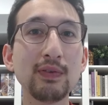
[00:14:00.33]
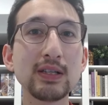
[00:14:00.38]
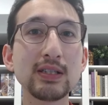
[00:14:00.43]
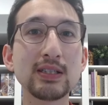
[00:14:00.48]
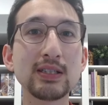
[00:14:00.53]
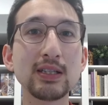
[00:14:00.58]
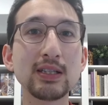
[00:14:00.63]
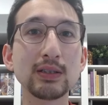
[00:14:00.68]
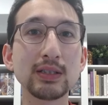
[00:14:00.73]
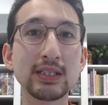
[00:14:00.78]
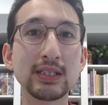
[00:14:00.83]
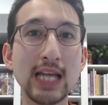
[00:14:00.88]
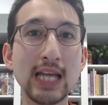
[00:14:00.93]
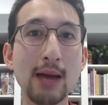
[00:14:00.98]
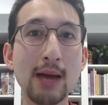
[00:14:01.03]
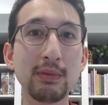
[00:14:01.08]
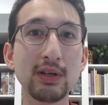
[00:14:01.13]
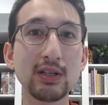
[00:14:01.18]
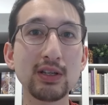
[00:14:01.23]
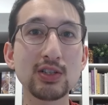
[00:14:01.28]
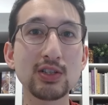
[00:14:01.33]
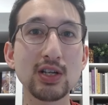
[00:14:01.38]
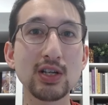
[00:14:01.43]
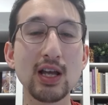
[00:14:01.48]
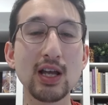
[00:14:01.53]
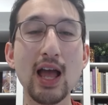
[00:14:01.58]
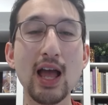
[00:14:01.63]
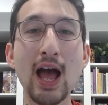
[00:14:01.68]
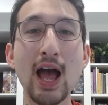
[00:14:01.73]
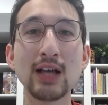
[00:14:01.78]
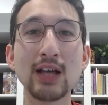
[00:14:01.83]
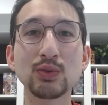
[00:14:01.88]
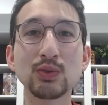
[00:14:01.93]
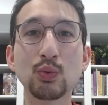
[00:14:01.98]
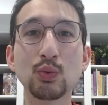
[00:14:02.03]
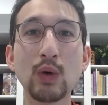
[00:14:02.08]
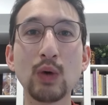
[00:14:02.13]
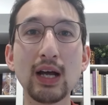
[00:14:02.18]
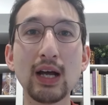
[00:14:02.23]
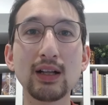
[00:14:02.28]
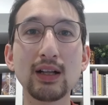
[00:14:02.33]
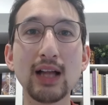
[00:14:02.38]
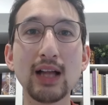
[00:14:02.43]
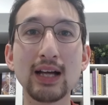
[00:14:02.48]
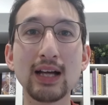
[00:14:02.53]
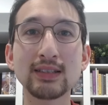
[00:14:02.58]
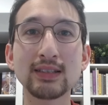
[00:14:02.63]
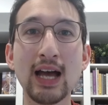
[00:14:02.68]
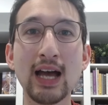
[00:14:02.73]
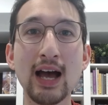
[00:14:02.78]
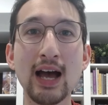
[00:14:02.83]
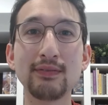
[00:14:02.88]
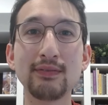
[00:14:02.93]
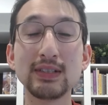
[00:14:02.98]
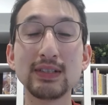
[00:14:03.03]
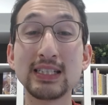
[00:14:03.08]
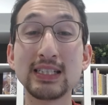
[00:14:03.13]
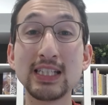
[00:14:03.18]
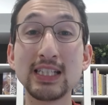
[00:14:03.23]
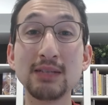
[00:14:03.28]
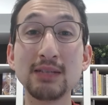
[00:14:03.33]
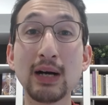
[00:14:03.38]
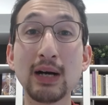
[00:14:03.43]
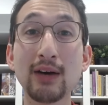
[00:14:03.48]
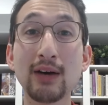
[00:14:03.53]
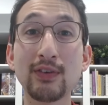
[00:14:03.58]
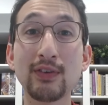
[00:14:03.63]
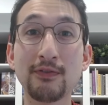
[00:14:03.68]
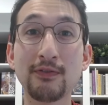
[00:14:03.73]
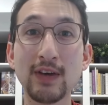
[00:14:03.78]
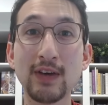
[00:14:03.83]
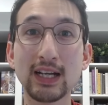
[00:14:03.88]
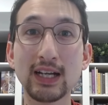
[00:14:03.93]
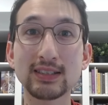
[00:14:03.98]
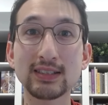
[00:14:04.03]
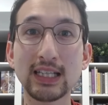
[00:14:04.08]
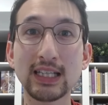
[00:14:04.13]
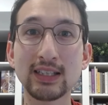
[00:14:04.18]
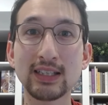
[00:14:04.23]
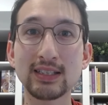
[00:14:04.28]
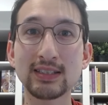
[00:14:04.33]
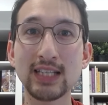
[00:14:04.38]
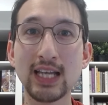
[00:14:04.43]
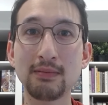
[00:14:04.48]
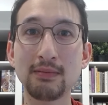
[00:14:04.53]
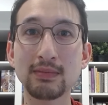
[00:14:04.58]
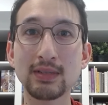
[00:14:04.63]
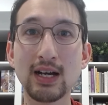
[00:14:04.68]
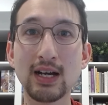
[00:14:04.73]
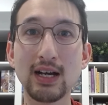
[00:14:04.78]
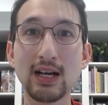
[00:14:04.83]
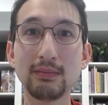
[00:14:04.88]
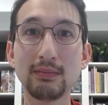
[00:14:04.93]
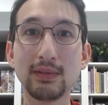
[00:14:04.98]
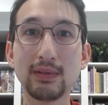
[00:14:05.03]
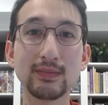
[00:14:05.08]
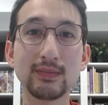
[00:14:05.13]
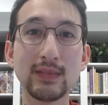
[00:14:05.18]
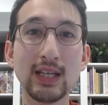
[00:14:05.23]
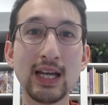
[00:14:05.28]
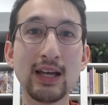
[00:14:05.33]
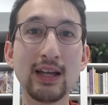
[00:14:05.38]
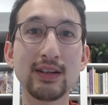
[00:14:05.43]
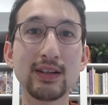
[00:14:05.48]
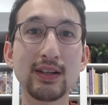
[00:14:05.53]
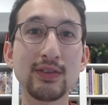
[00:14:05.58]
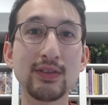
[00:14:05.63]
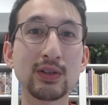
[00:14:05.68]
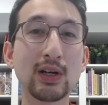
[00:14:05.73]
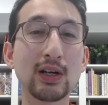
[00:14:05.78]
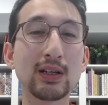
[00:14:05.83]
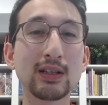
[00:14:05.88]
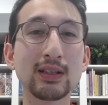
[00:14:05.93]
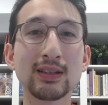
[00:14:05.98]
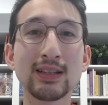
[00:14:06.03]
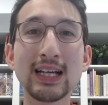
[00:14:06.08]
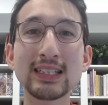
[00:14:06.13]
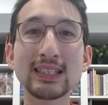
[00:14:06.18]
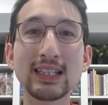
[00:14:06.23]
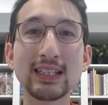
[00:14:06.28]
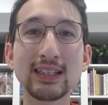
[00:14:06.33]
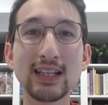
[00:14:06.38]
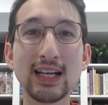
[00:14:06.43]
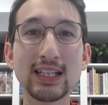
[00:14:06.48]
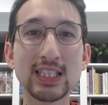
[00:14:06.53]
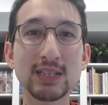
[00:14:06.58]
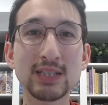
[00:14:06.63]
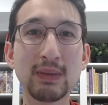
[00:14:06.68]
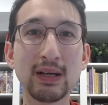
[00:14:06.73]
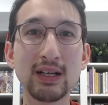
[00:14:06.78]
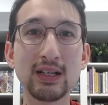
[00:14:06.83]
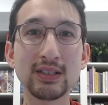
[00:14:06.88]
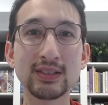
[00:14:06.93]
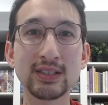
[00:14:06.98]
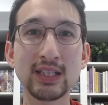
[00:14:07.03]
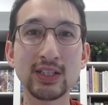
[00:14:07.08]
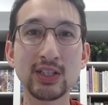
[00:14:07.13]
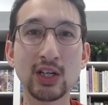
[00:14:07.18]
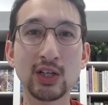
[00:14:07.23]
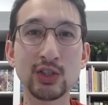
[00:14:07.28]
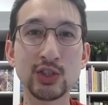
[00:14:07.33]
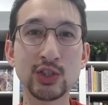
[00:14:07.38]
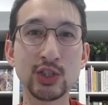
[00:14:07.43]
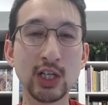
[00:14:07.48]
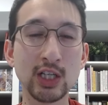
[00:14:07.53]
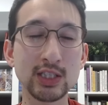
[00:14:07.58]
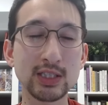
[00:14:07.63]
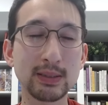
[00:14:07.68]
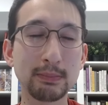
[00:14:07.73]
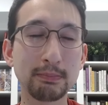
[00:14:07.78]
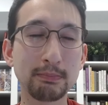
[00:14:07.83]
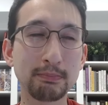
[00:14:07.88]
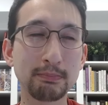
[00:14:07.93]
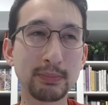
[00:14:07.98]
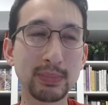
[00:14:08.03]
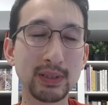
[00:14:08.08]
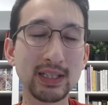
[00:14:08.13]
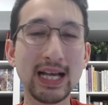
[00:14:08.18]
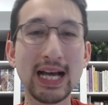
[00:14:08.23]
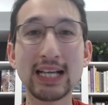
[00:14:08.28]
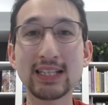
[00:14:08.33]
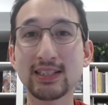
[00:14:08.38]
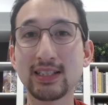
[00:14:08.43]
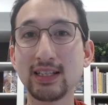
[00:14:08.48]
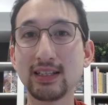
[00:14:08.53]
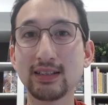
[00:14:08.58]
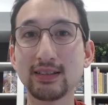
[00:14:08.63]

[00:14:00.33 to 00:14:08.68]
deal damage as well as have debuff effects at the same time. And there are less and less spells that are just blasting.